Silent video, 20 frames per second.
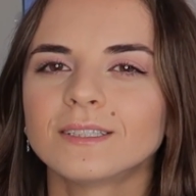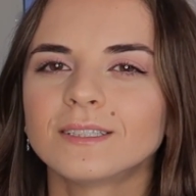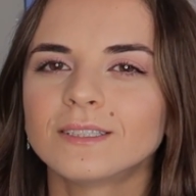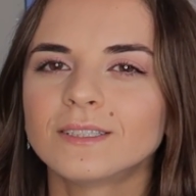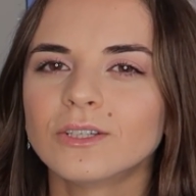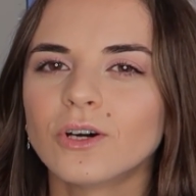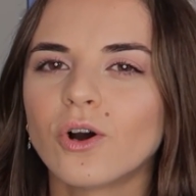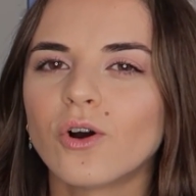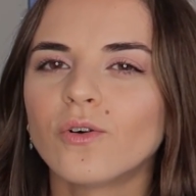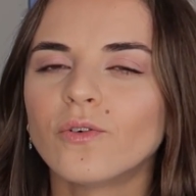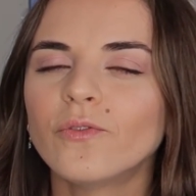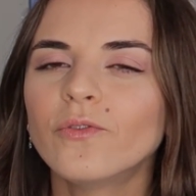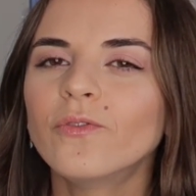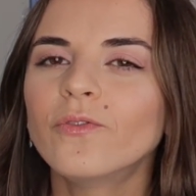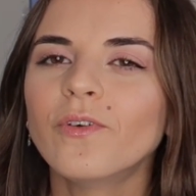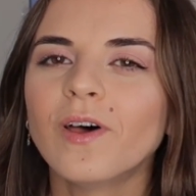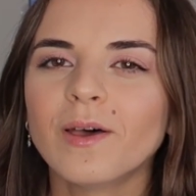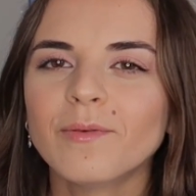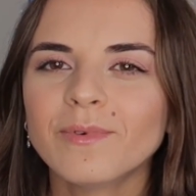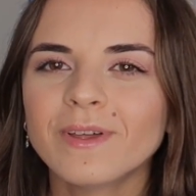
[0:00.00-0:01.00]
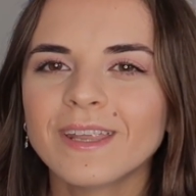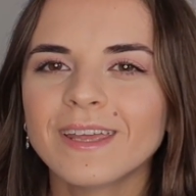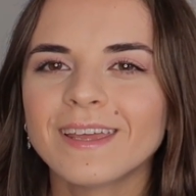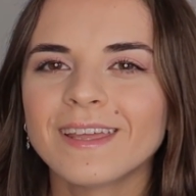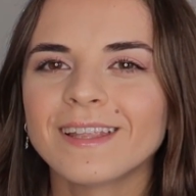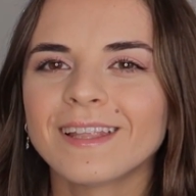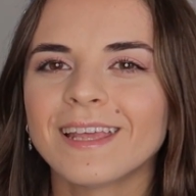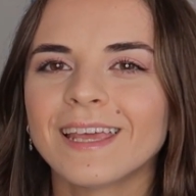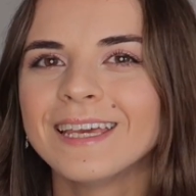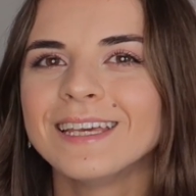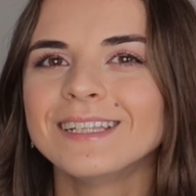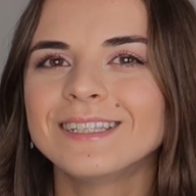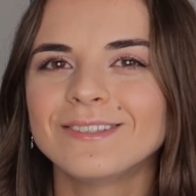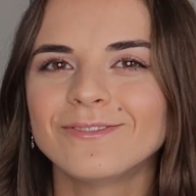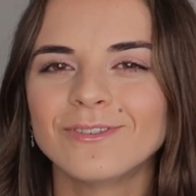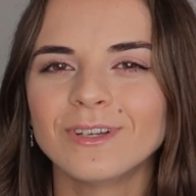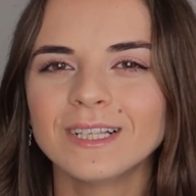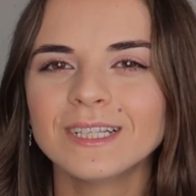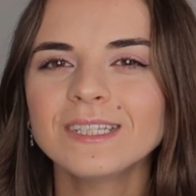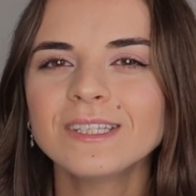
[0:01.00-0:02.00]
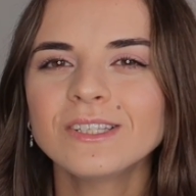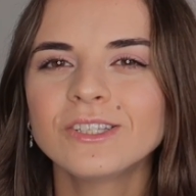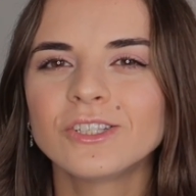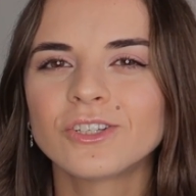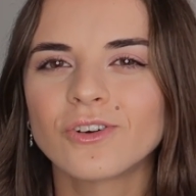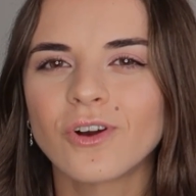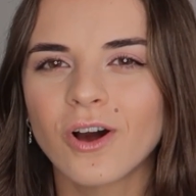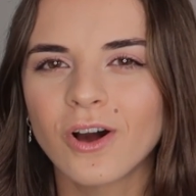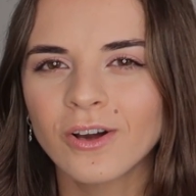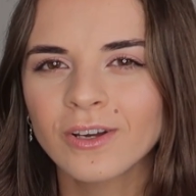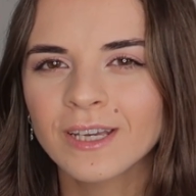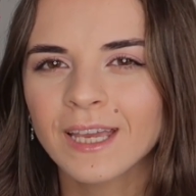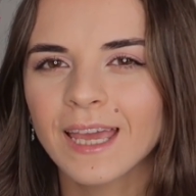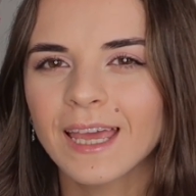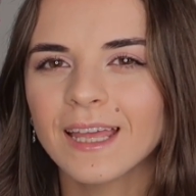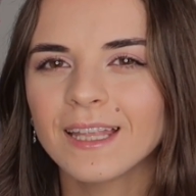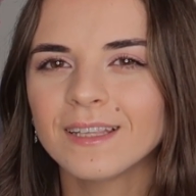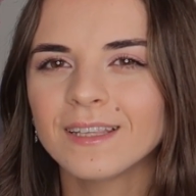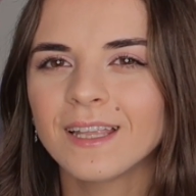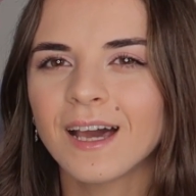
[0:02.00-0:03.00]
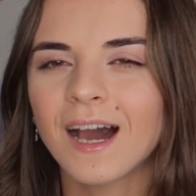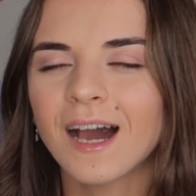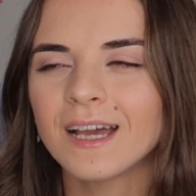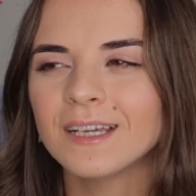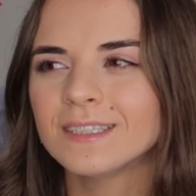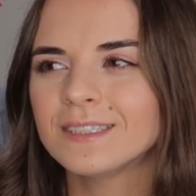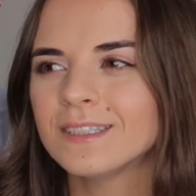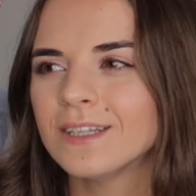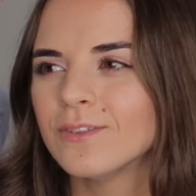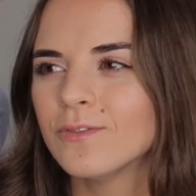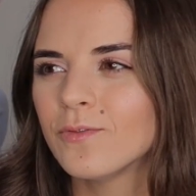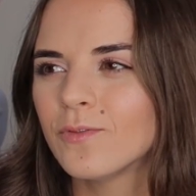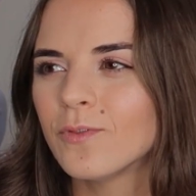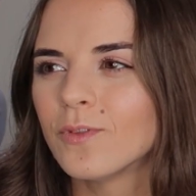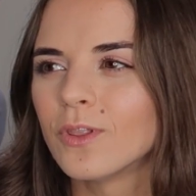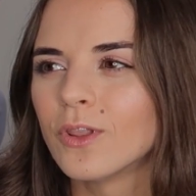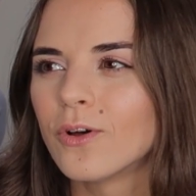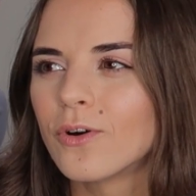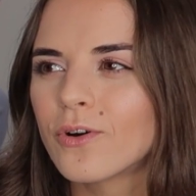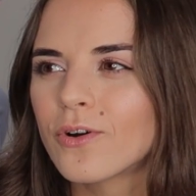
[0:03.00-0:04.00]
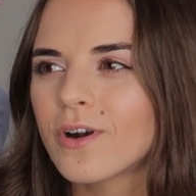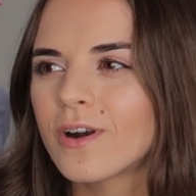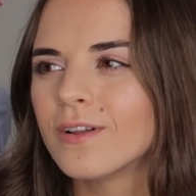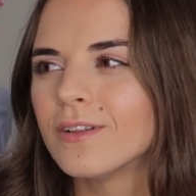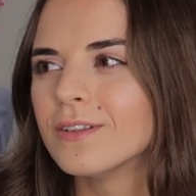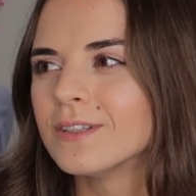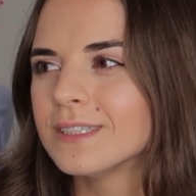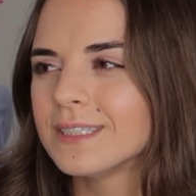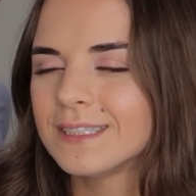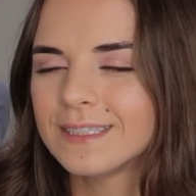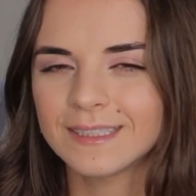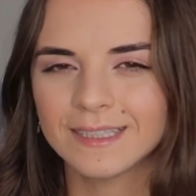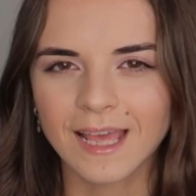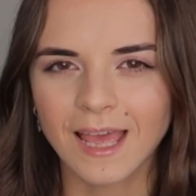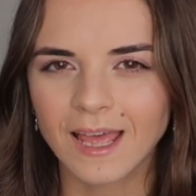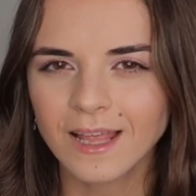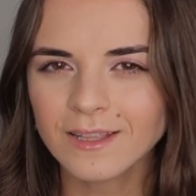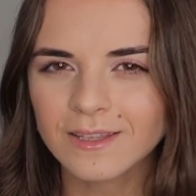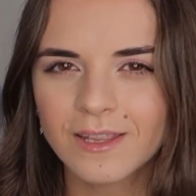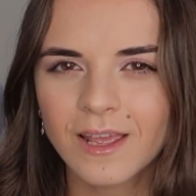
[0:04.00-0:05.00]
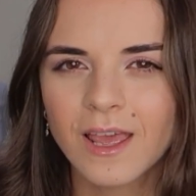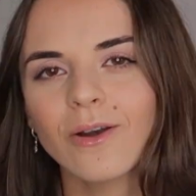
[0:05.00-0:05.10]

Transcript: so feminine. It's really strong, nice and floral scent.